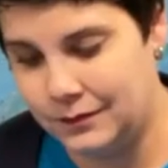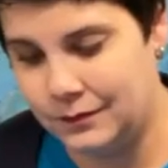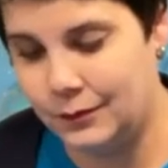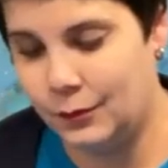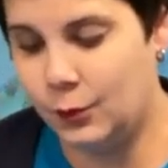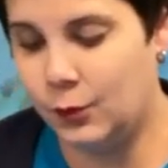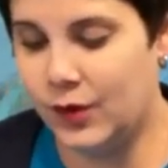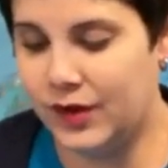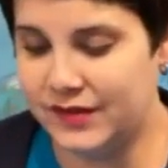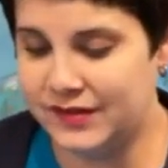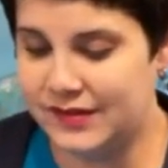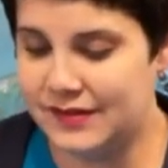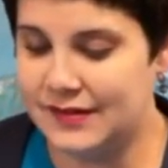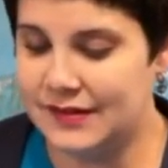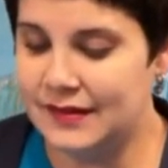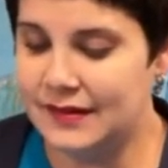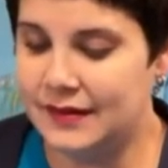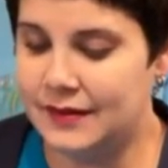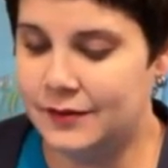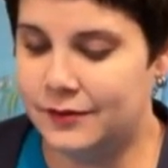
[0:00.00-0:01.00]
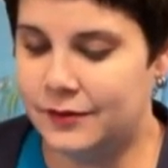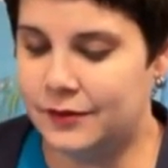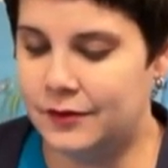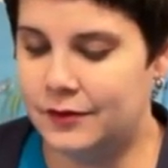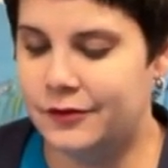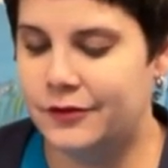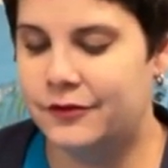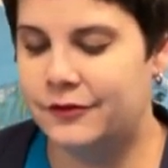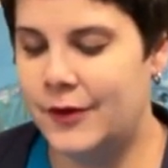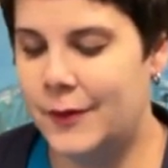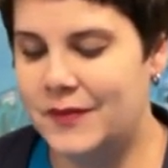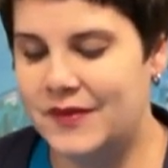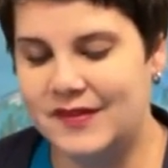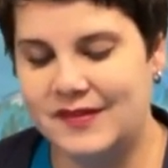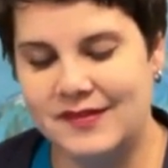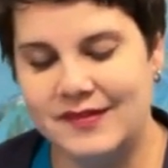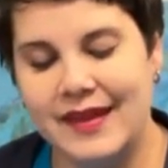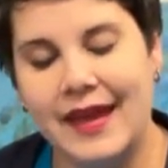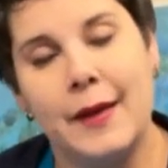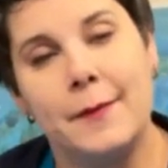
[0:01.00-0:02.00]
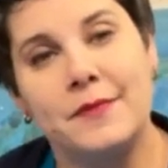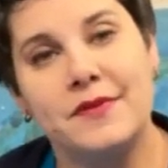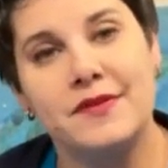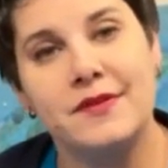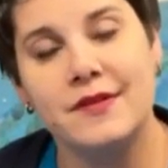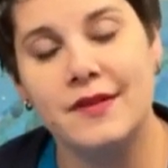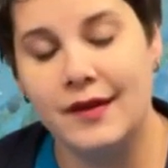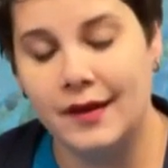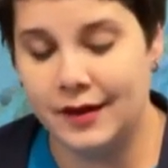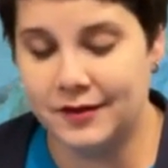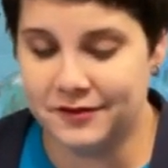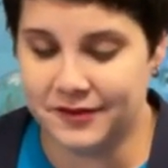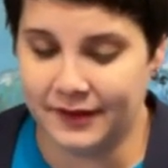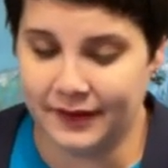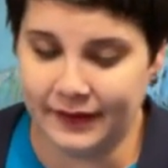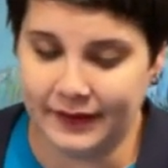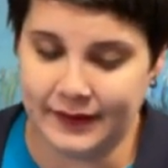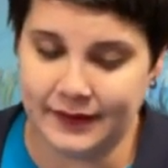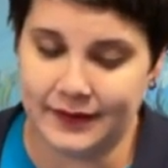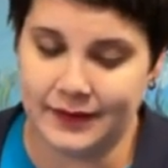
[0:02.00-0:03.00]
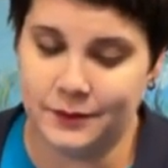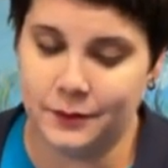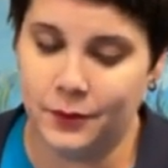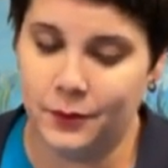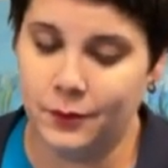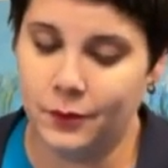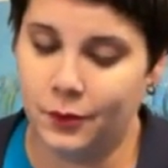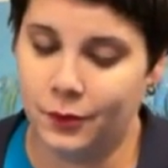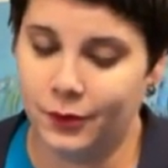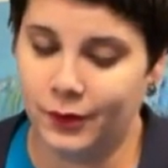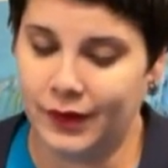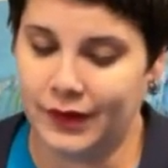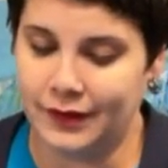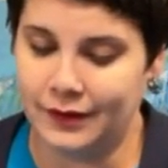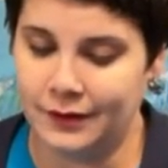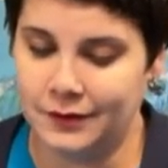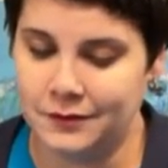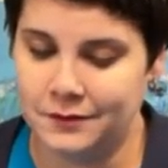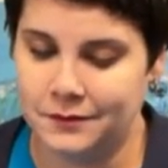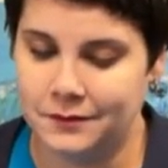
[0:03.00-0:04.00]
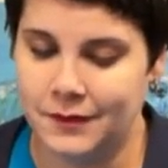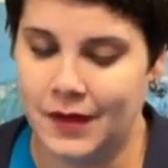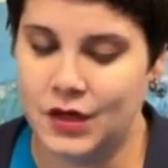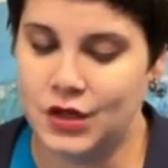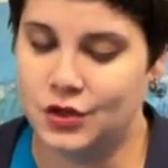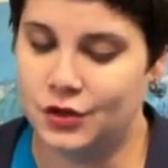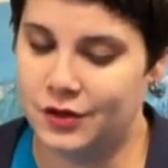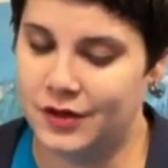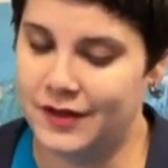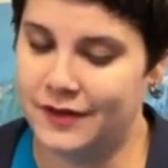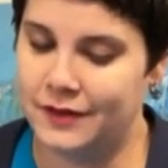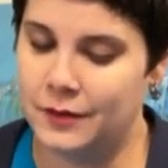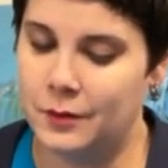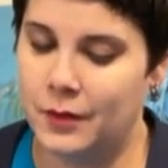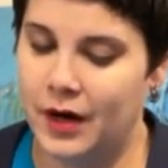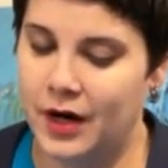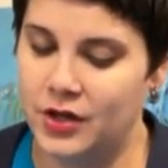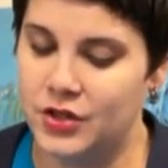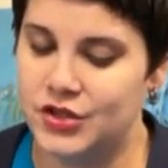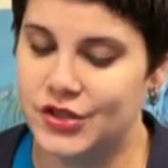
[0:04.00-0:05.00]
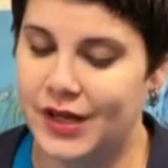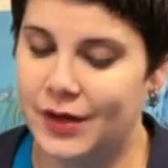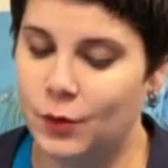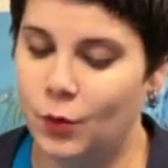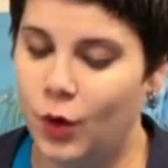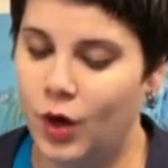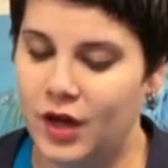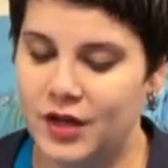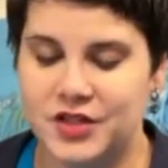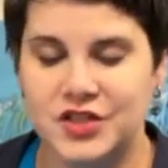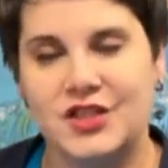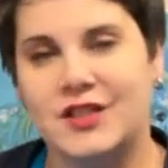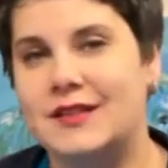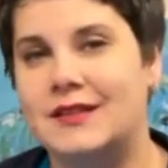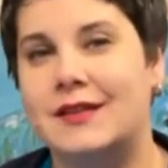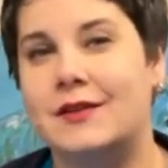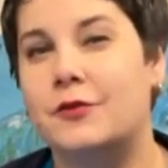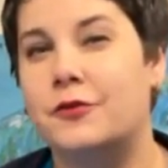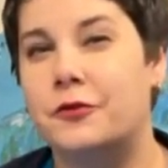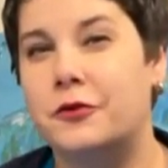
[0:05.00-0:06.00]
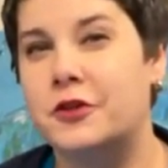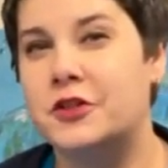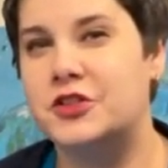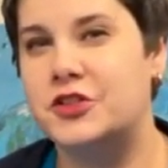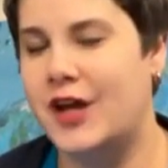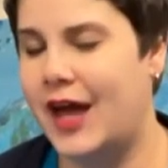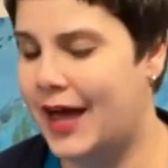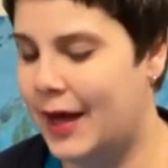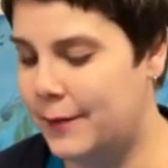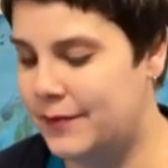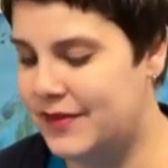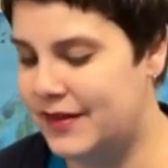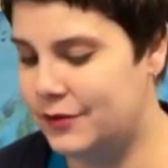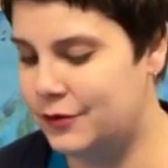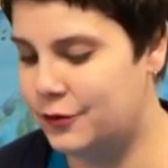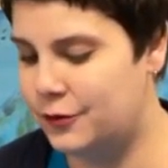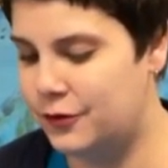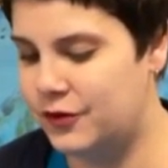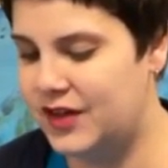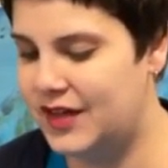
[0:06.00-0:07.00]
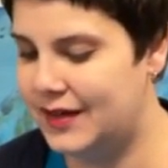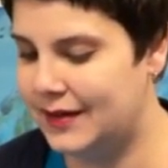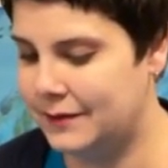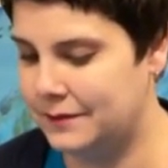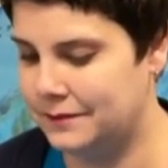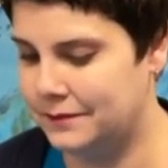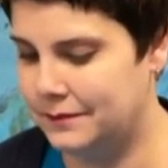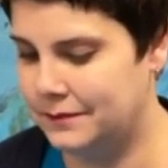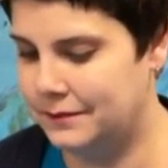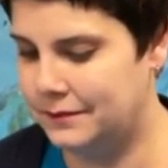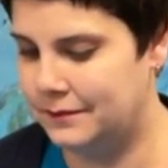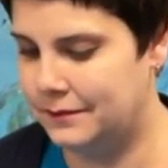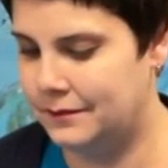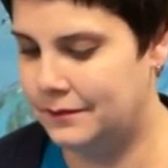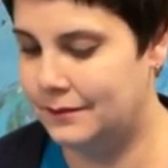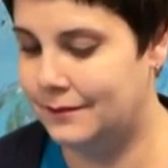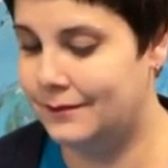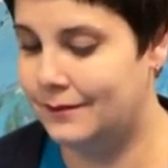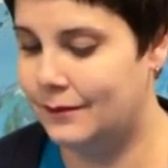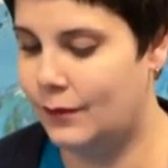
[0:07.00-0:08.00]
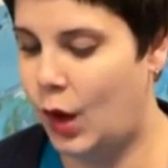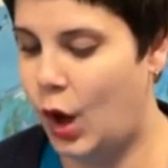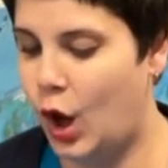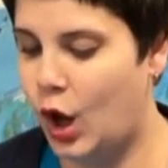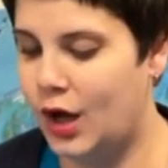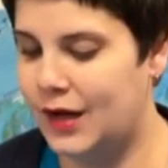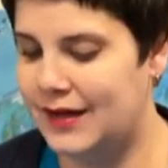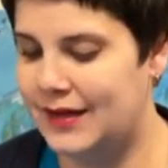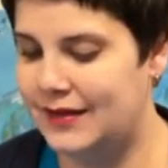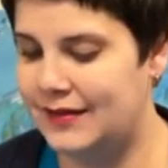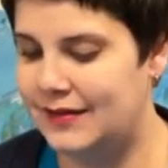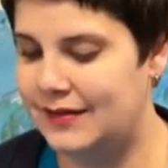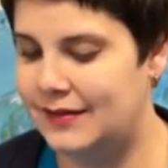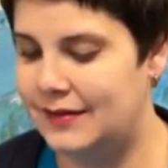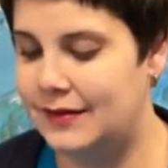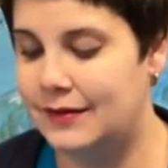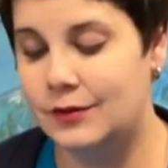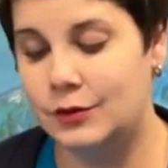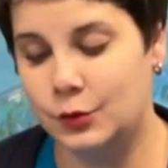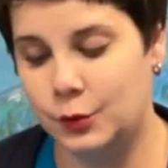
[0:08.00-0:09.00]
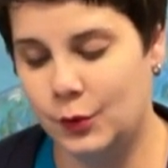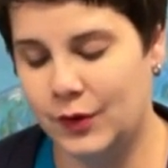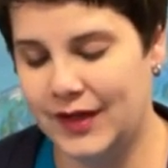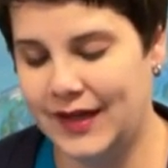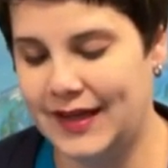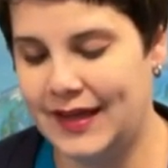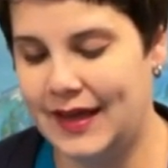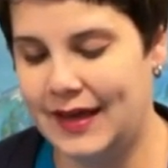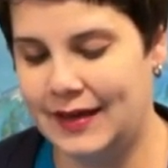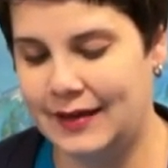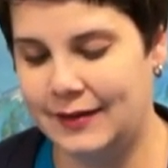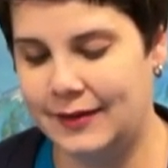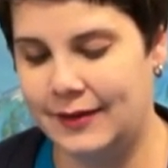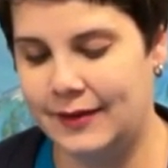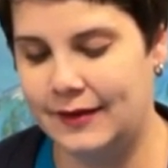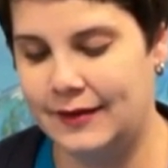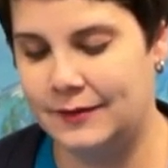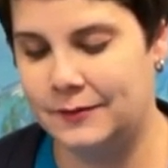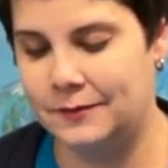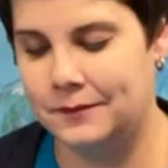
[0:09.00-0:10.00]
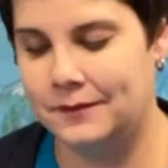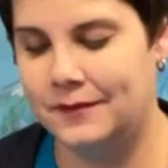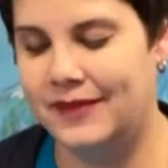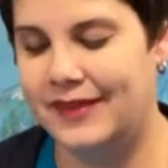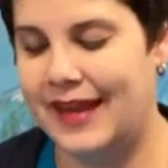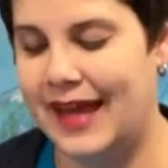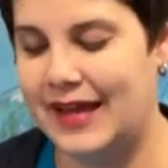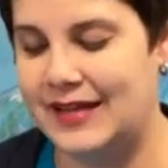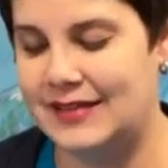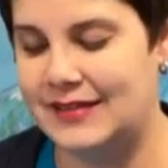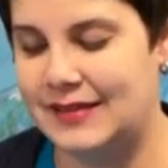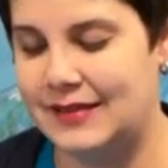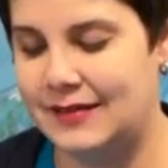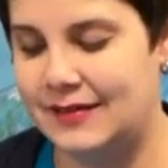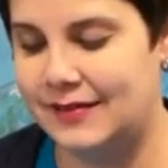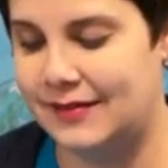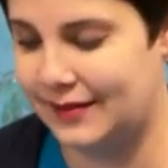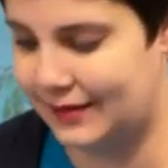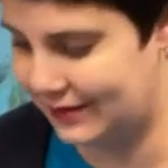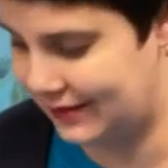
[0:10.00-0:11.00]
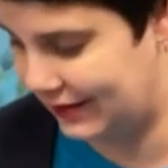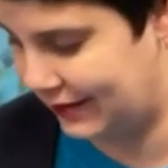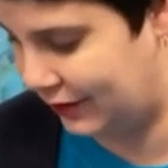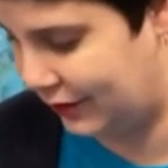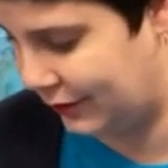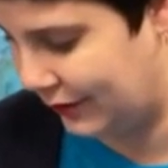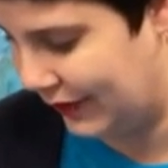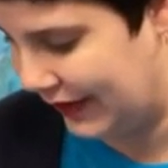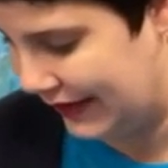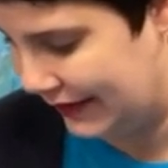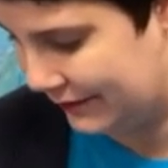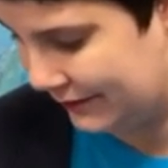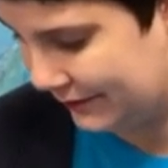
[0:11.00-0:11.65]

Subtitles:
was delivered from the steps of the Lincoln Memorial during the March on Washington for Jobs and Freedom, August 28, 1963.